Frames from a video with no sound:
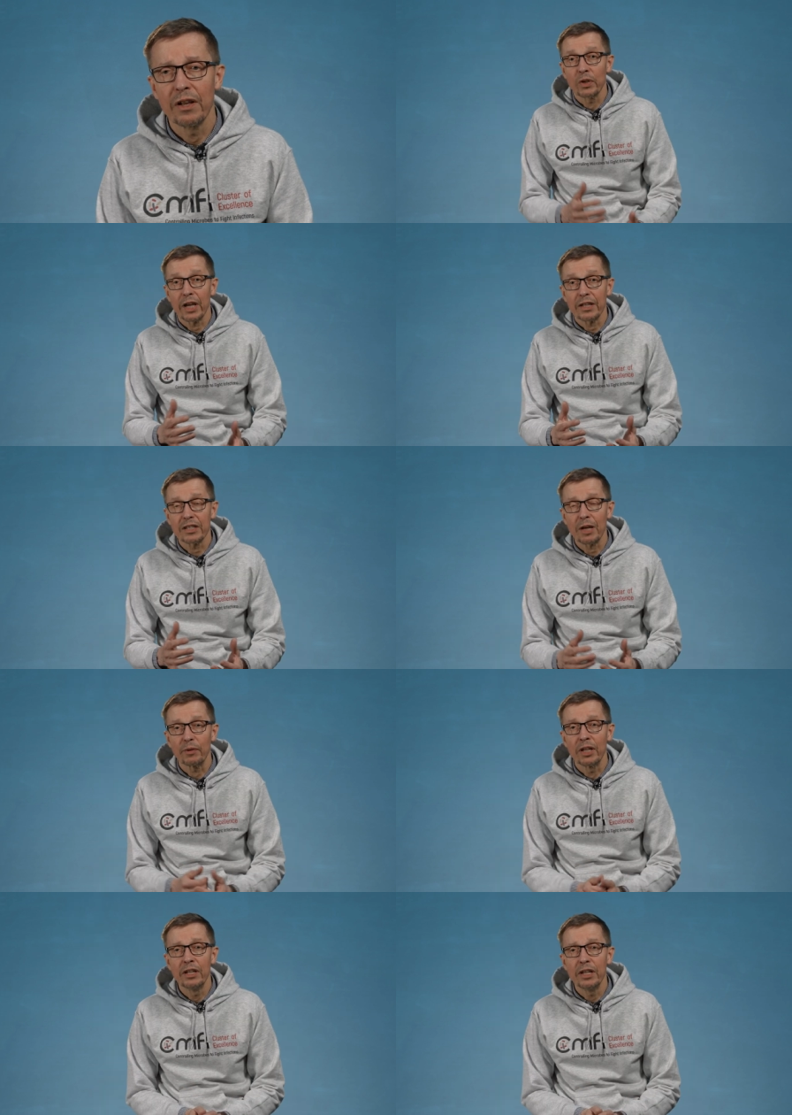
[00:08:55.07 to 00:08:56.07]
We can step
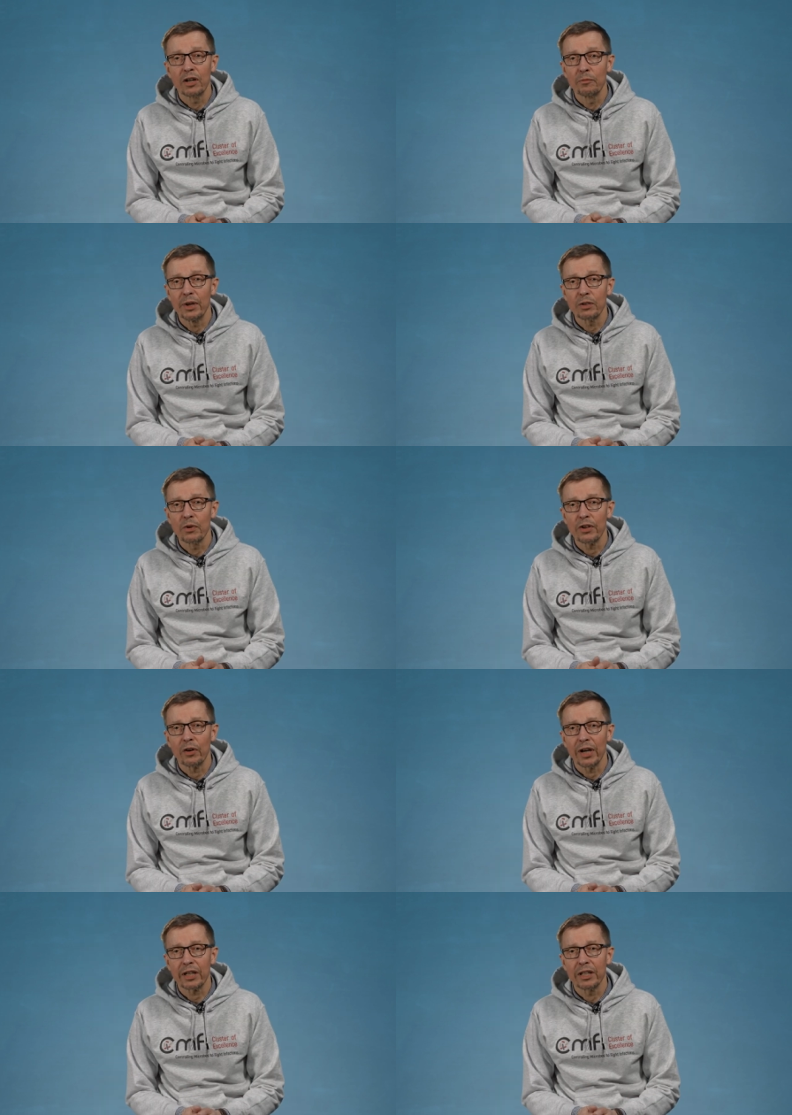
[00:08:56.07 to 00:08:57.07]
in here a bit with
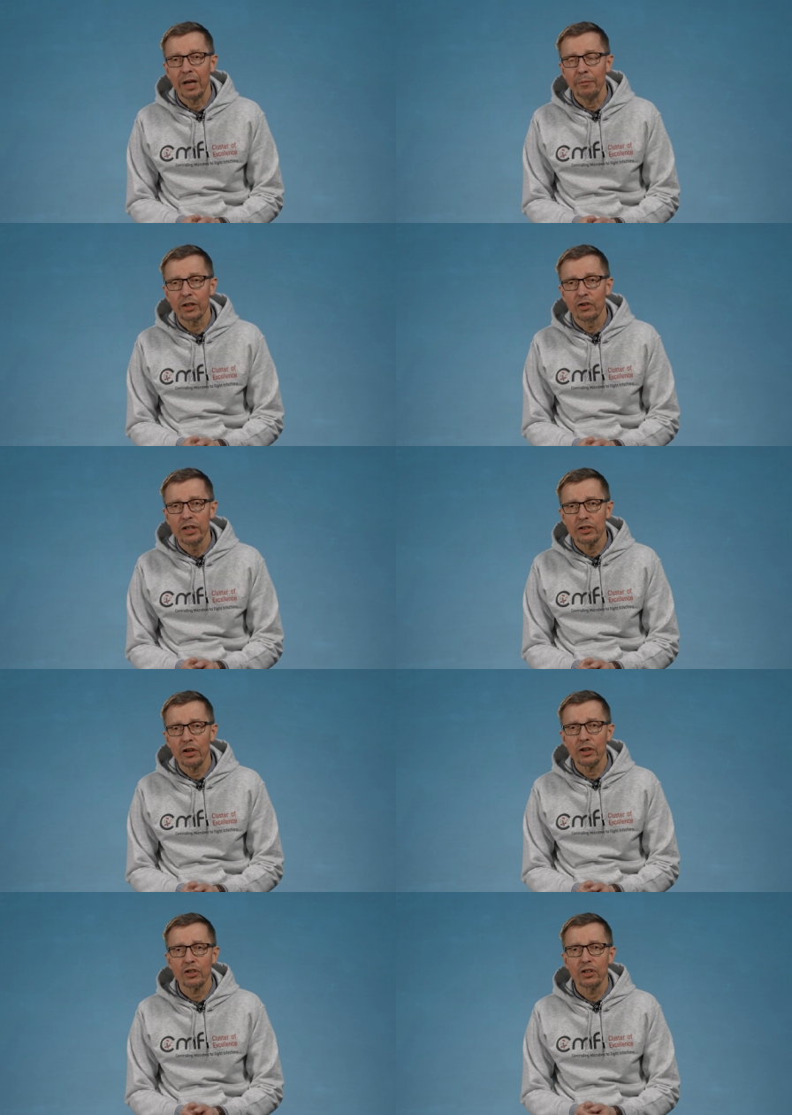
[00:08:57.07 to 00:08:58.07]
our academic
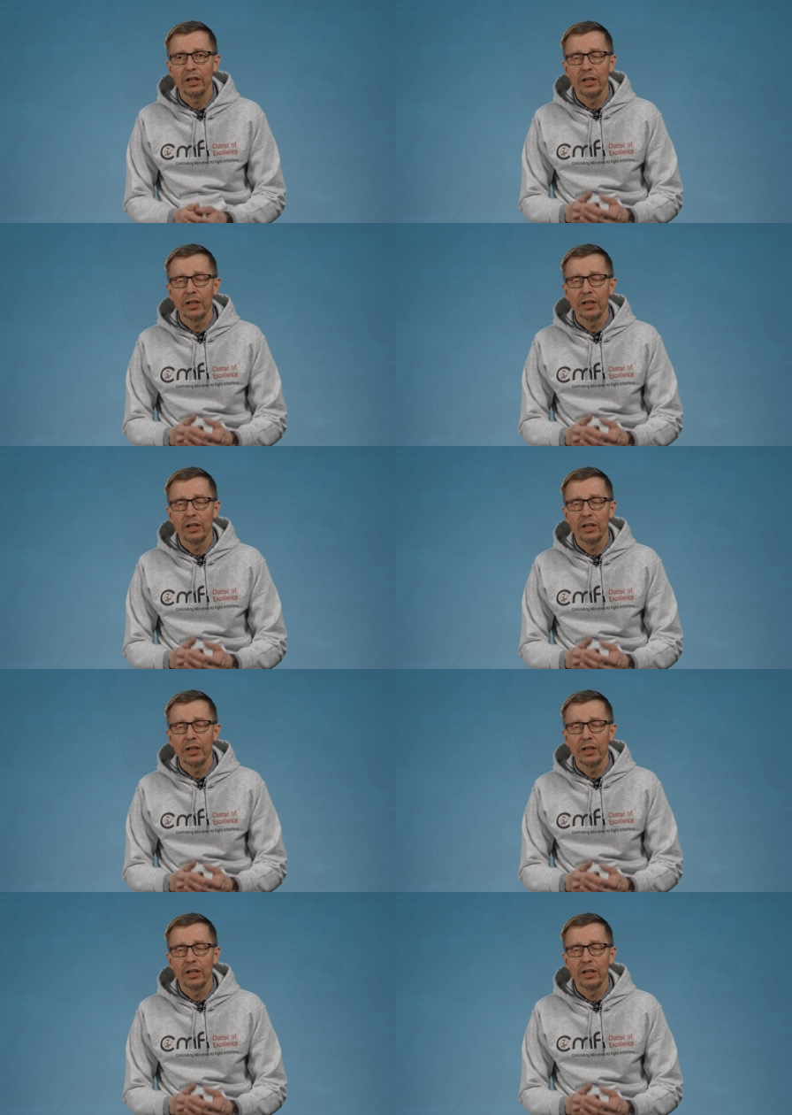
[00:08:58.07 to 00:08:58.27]
research.